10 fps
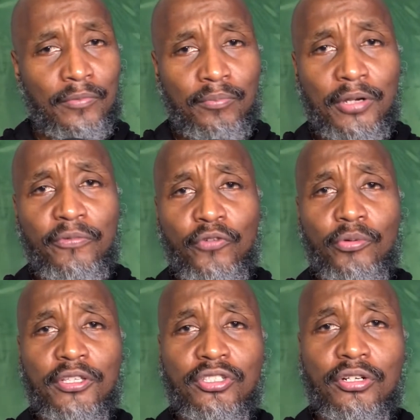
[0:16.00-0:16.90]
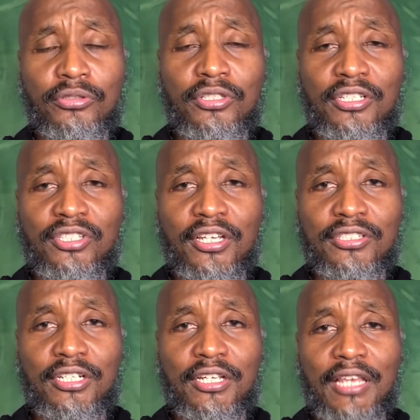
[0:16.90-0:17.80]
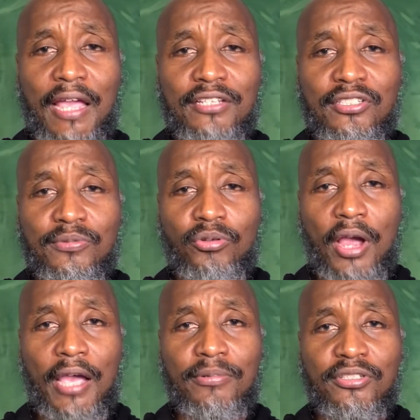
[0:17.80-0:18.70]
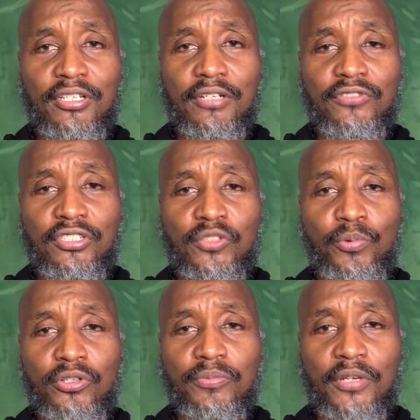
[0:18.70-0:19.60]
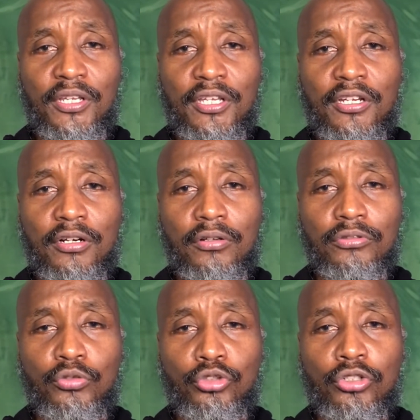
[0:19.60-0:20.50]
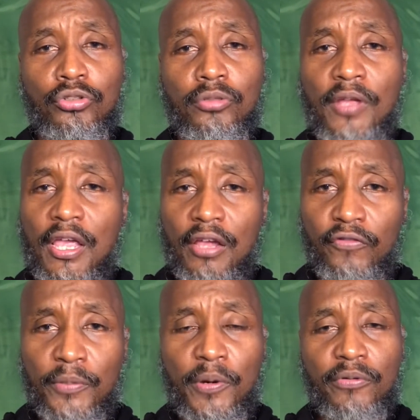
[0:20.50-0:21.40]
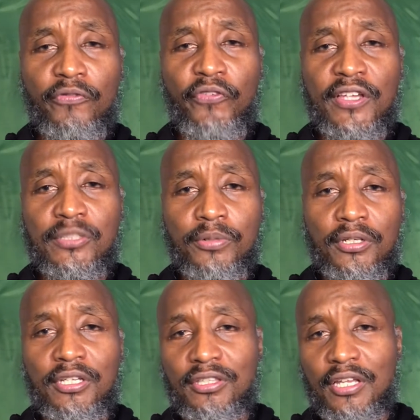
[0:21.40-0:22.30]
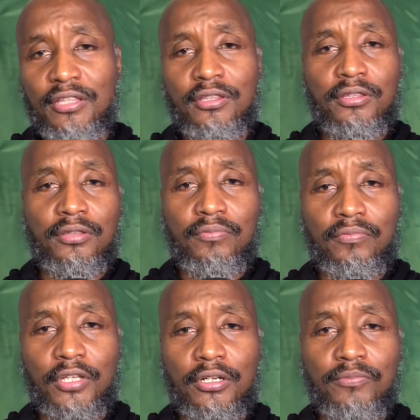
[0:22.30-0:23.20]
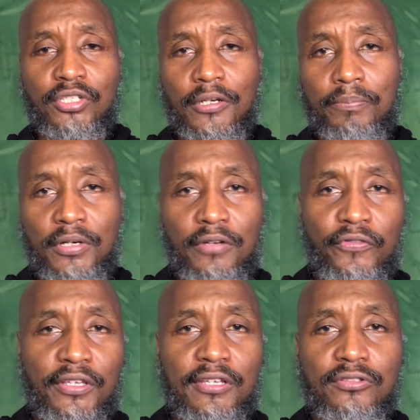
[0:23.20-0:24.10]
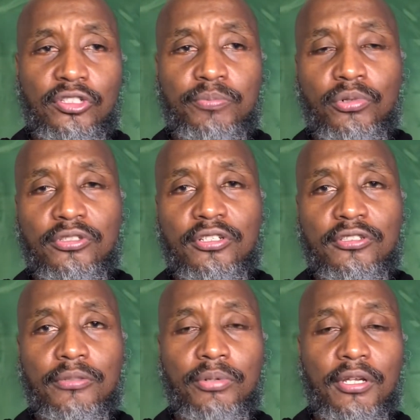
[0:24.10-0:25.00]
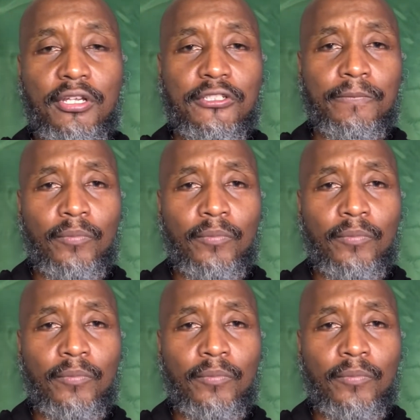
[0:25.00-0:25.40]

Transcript: But before we get to those details, click like and subscribe to TFG Sports Media here on YouTube. Flip over to Facebook, hit that thumbs up button for Kendrick Sports Hustle page.